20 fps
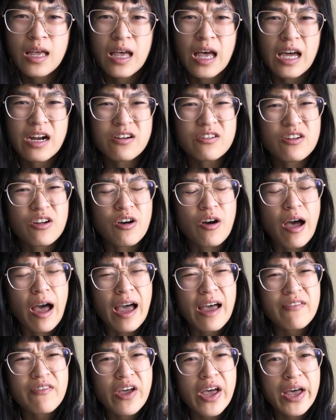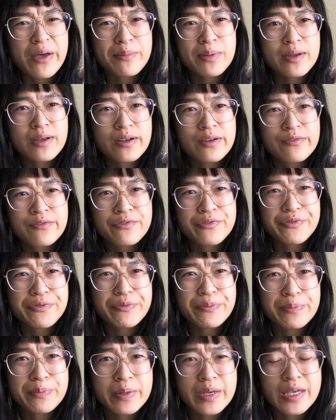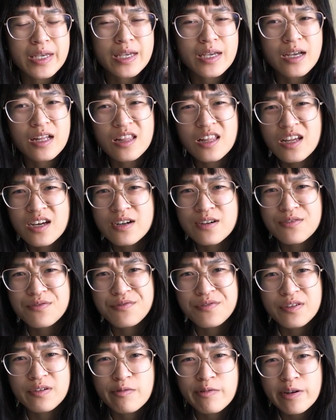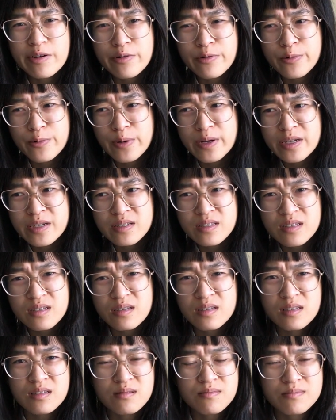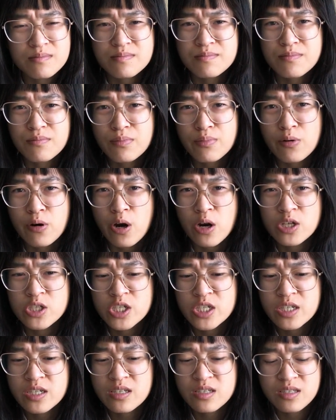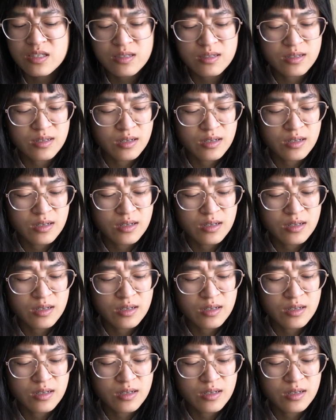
I don't know, I have a habit of making a lot of fingering weight projects,